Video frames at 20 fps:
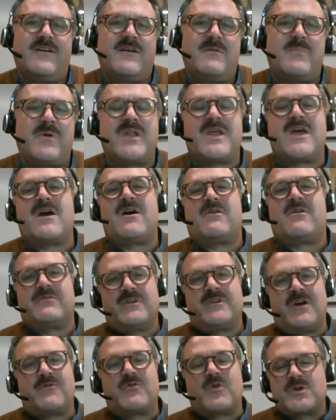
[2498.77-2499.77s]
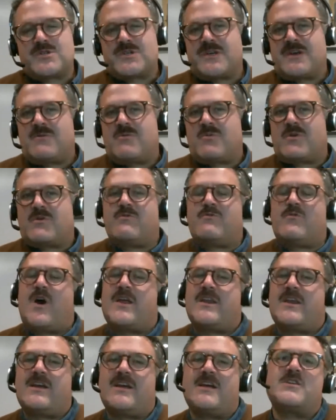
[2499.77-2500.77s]
But now, unfortunately, we're
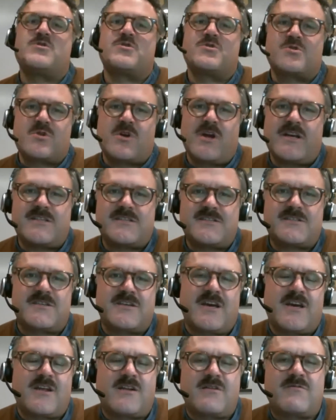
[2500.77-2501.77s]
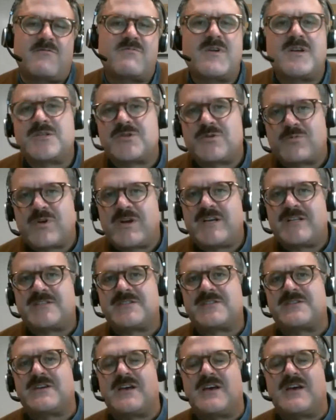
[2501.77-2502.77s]
fighting interest rates and rental
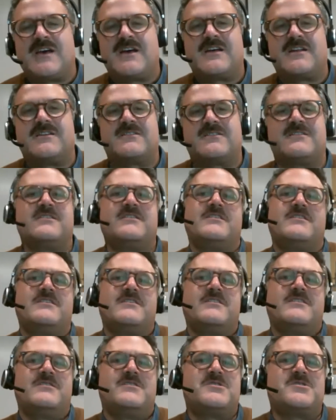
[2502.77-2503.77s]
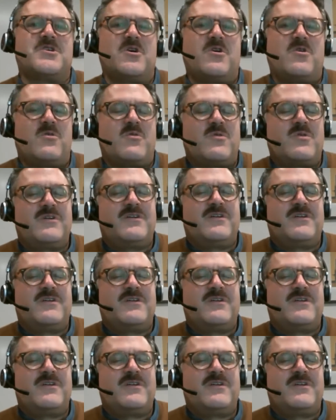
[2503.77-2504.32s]
rates, and so